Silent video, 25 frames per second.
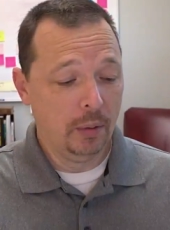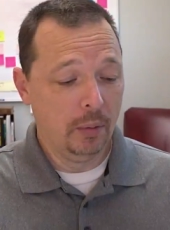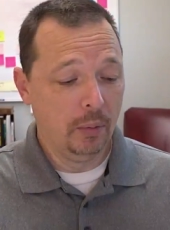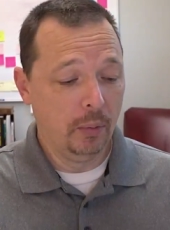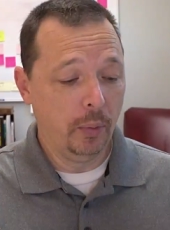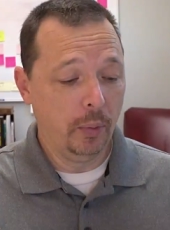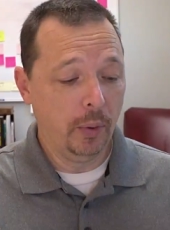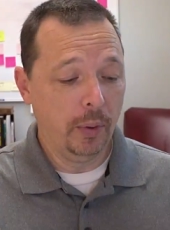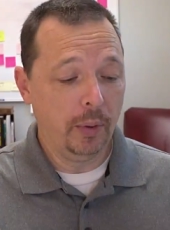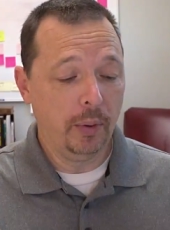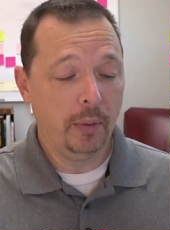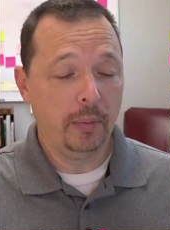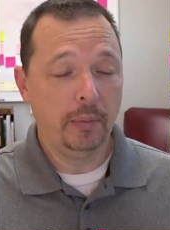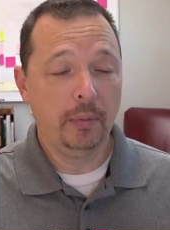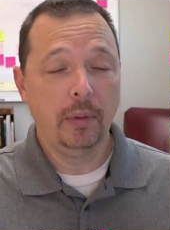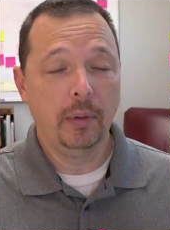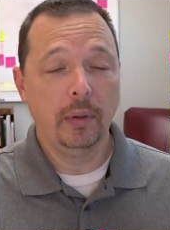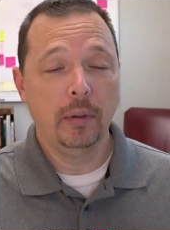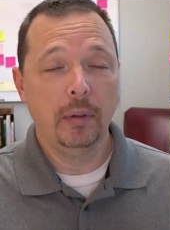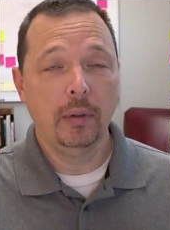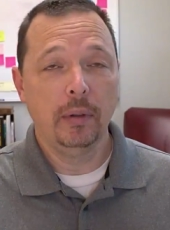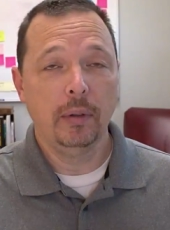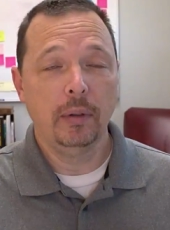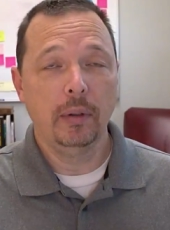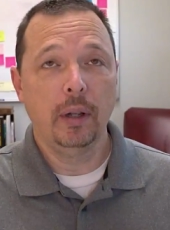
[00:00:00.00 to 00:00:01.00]
were
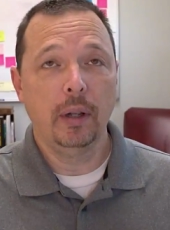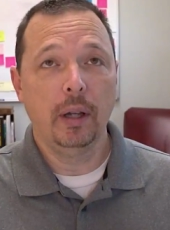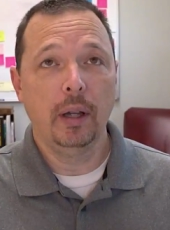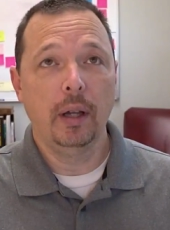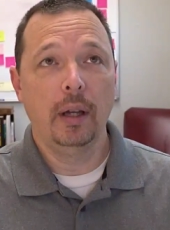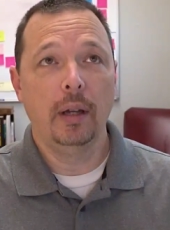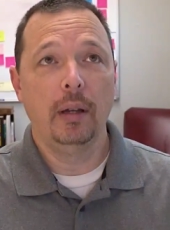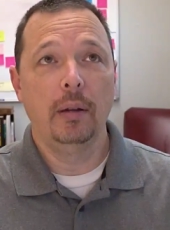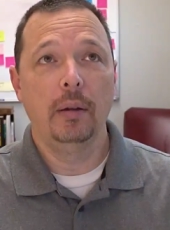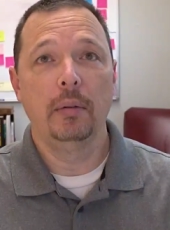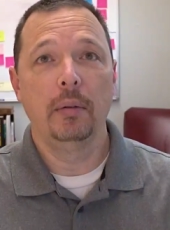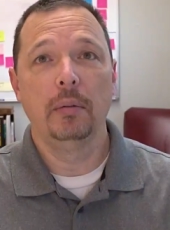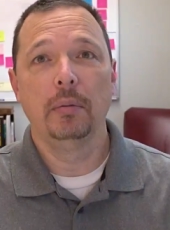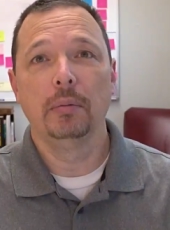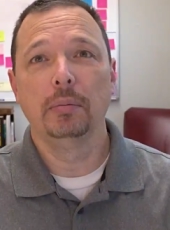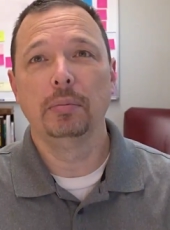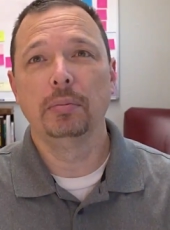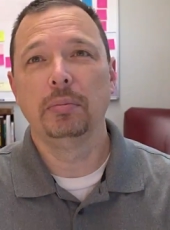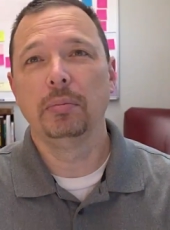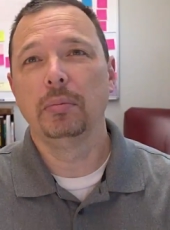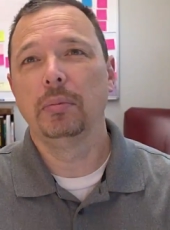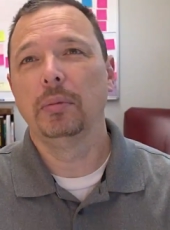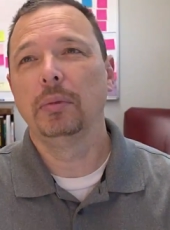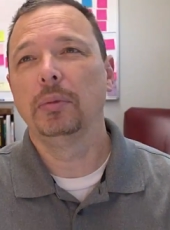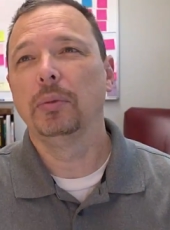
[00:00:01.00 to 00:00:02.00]
uh,
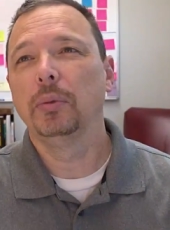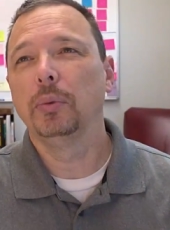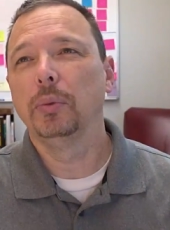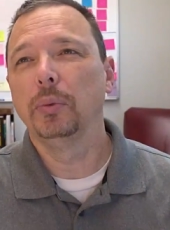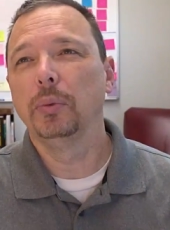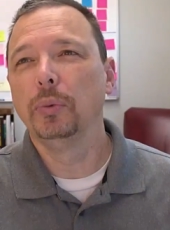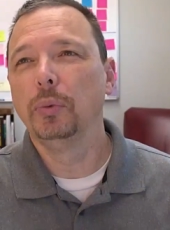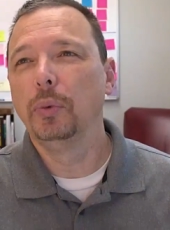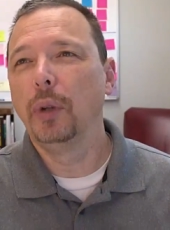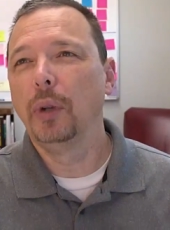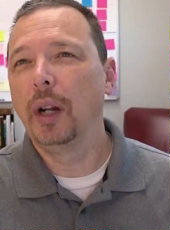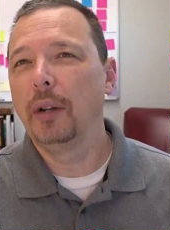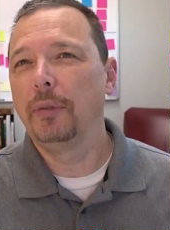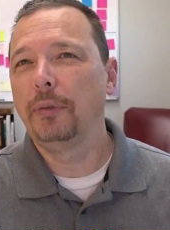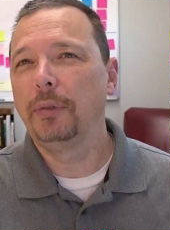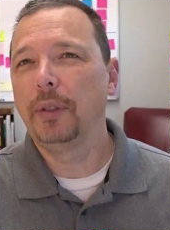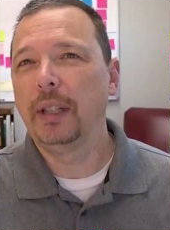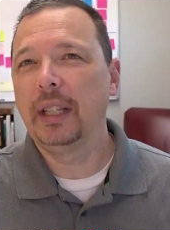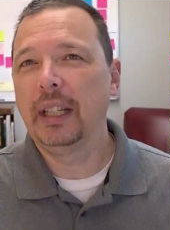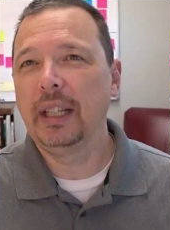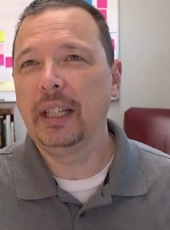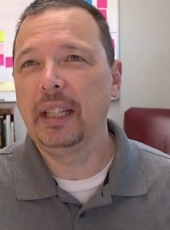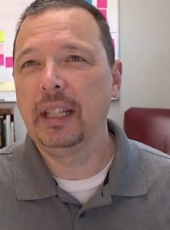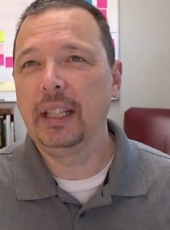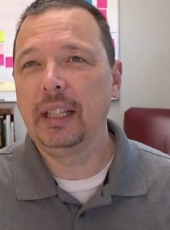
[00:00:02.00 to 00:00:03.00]

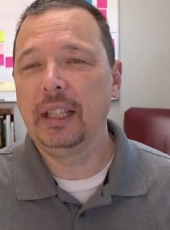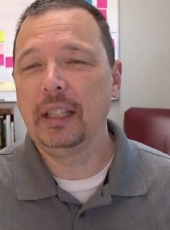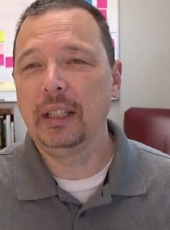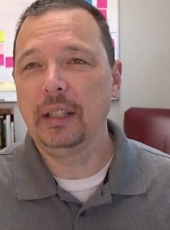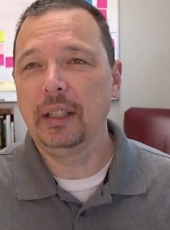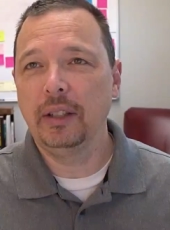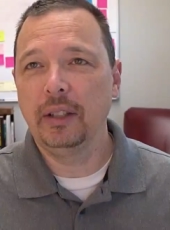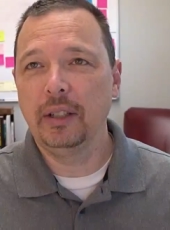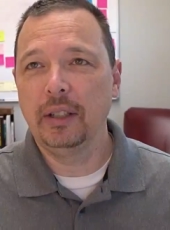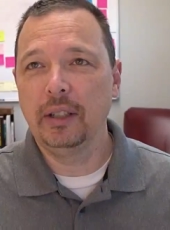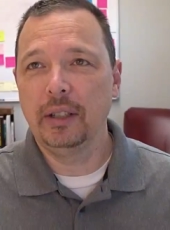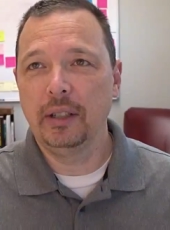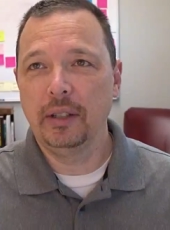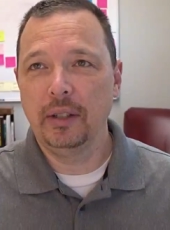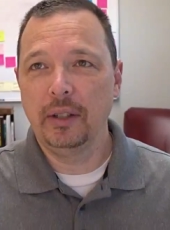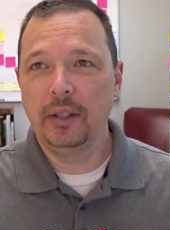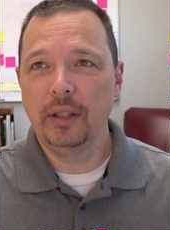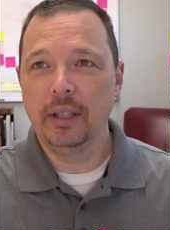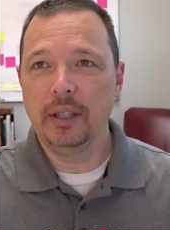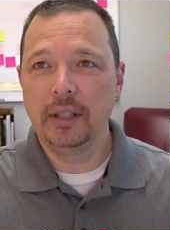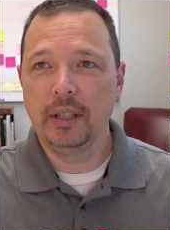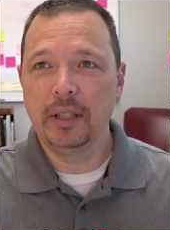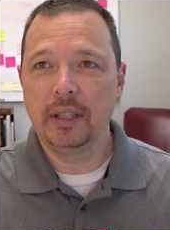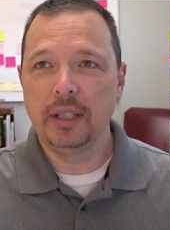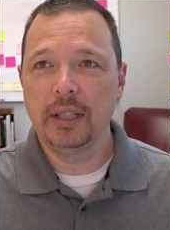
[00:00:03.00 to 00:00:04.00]
roughly the
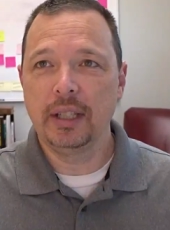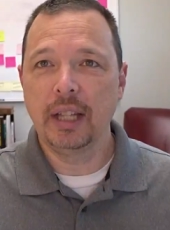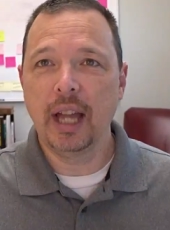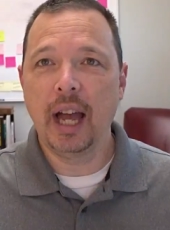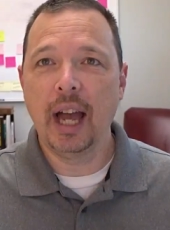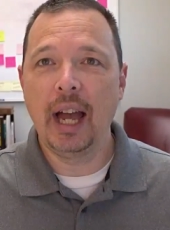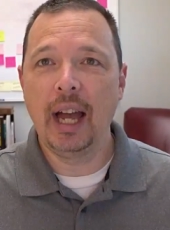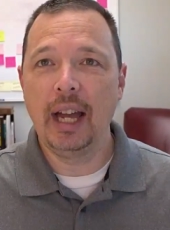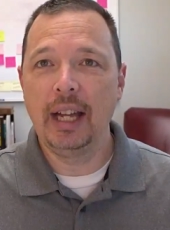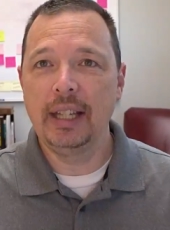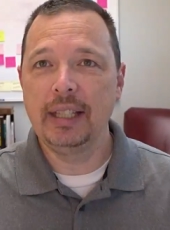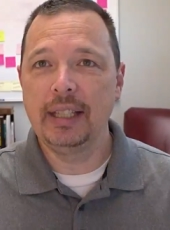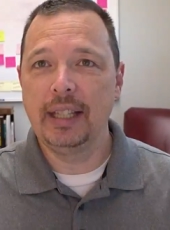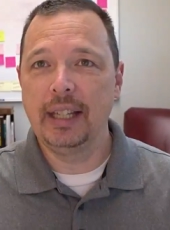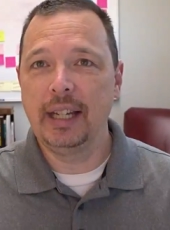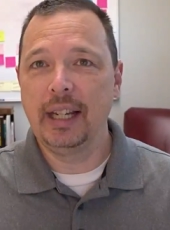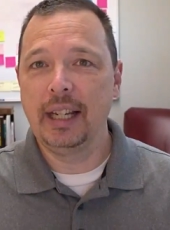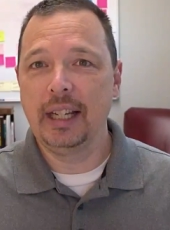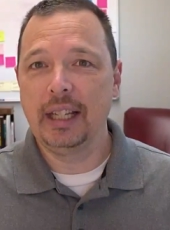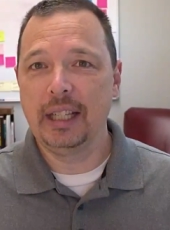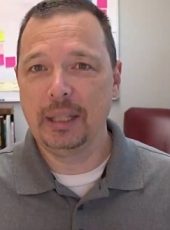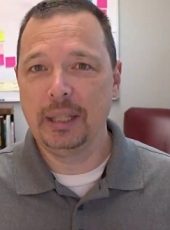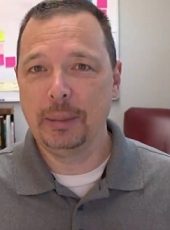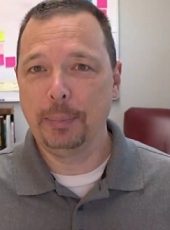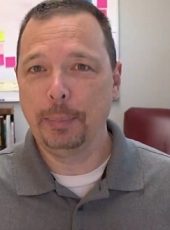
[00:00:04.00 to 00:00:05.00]
the size and
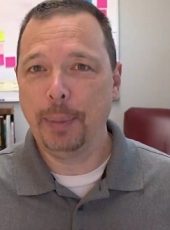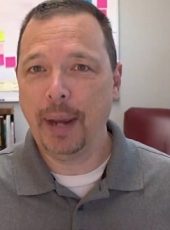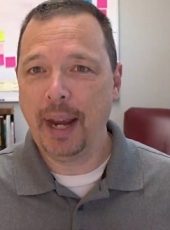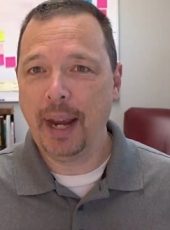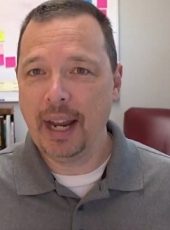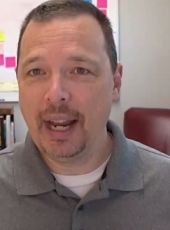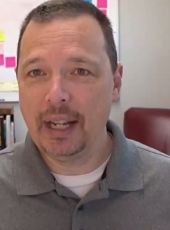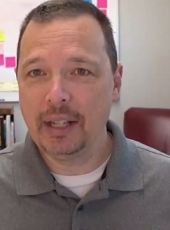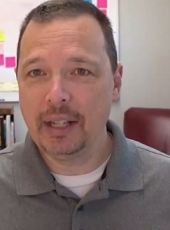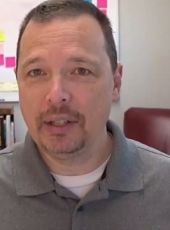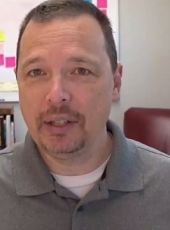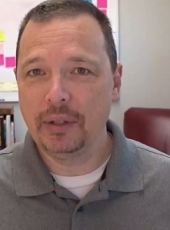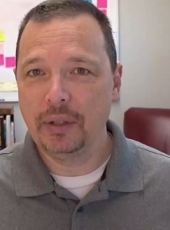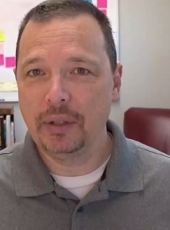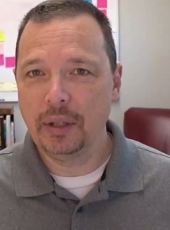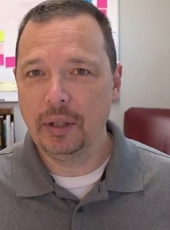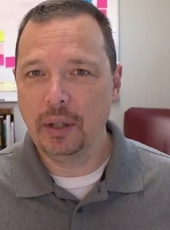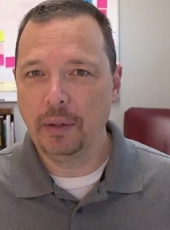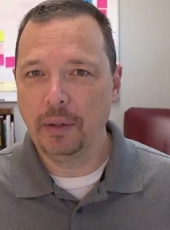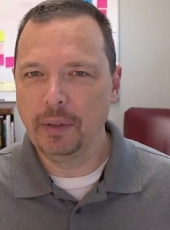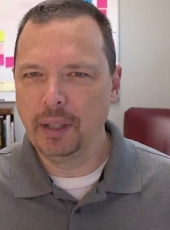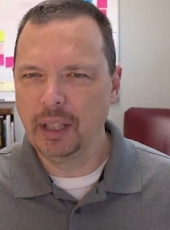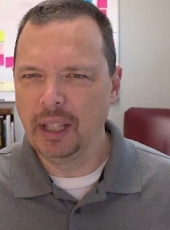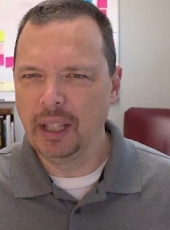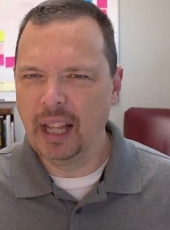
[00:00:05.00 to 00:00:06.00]
expanse
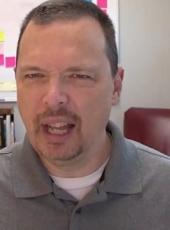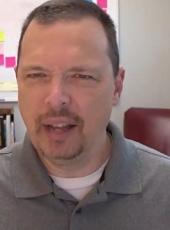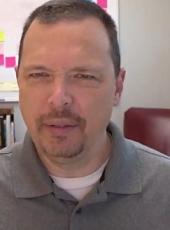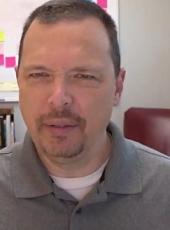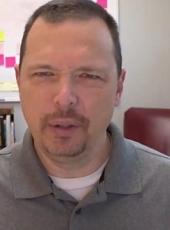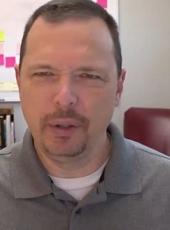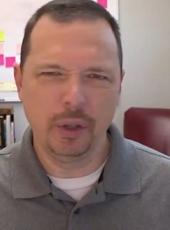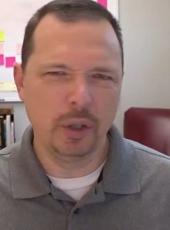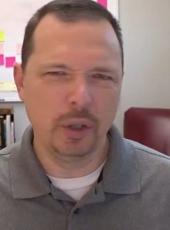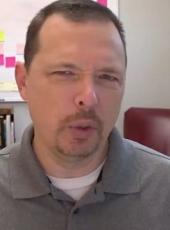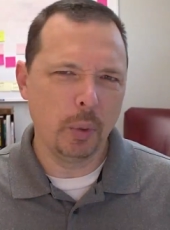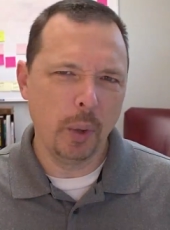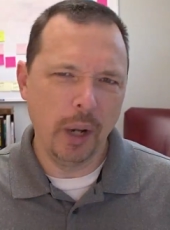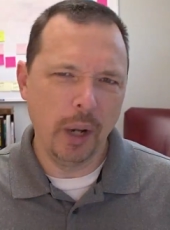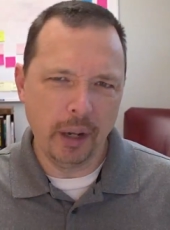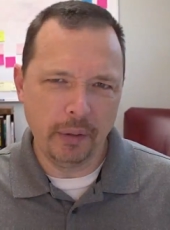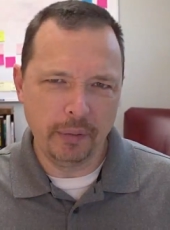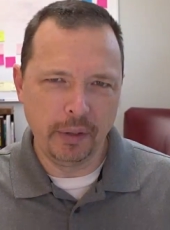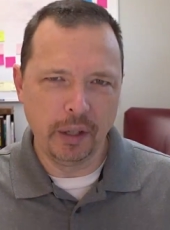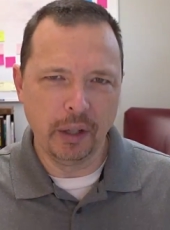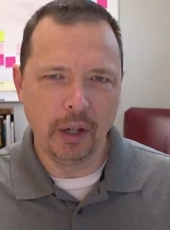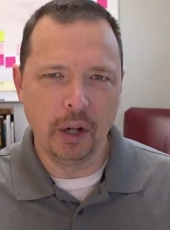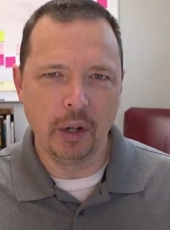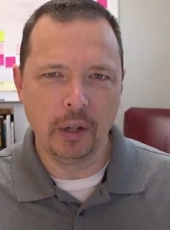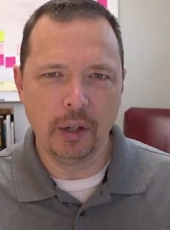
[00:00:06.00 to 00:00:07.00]
of an 11 or
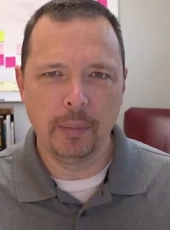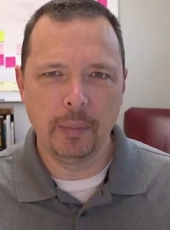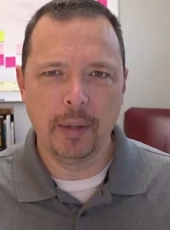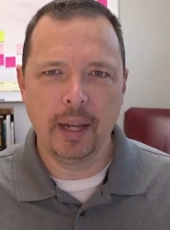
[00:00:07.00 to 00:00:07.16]
12 year old.